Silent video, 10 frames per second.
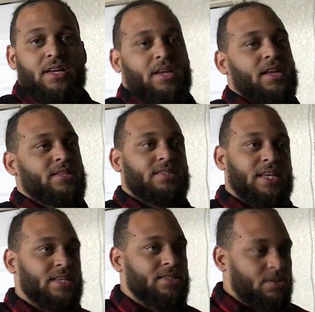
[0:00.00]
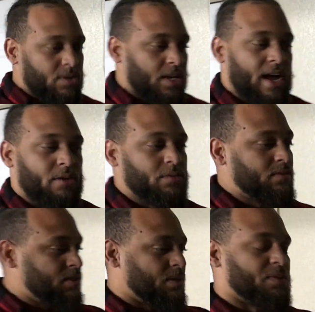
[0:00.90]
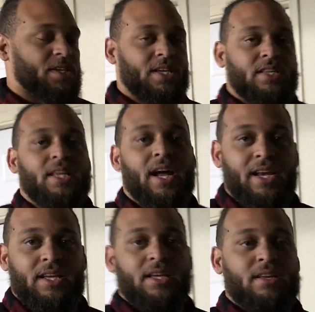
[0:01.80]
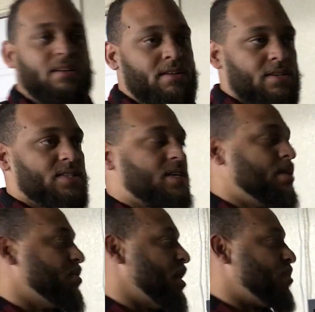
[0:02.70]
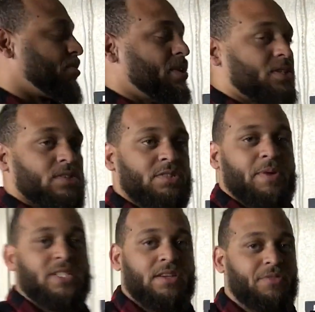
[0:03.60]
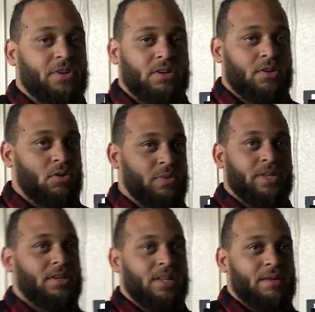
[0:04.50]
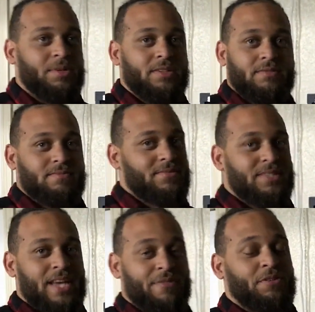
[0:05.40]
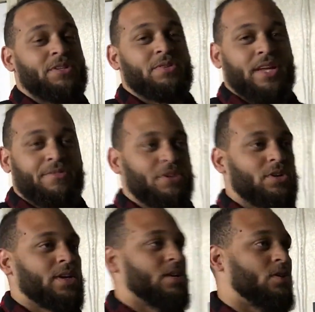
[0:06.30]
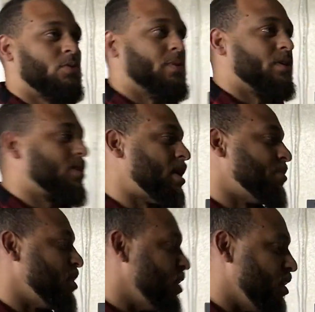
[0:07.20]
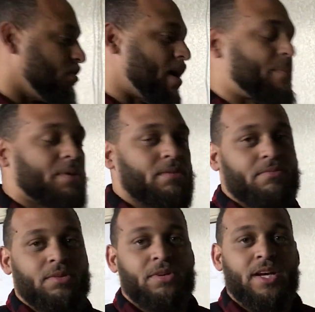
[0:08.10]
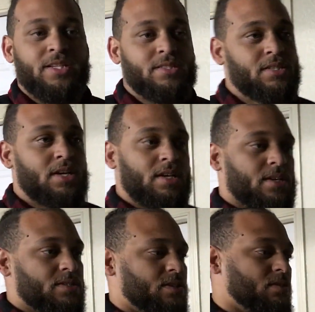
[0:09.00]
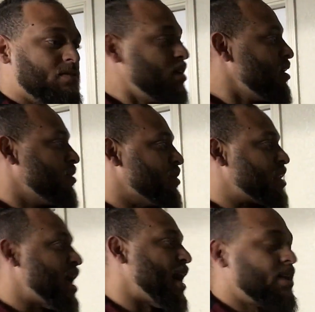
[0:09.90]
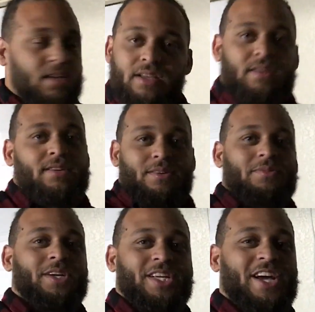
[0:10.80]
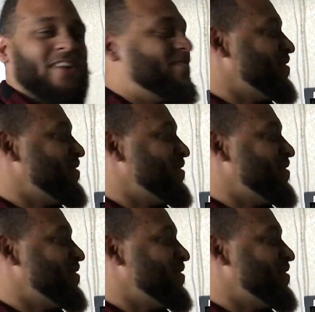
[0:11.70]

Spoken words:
And it's heat soaking out some of the heat that I need to keep it operational, especially if you're in a cold weather climate. Definitely do that if you're in a cold weather climate. You need to wrap it up real nice. So with that, we're good to go.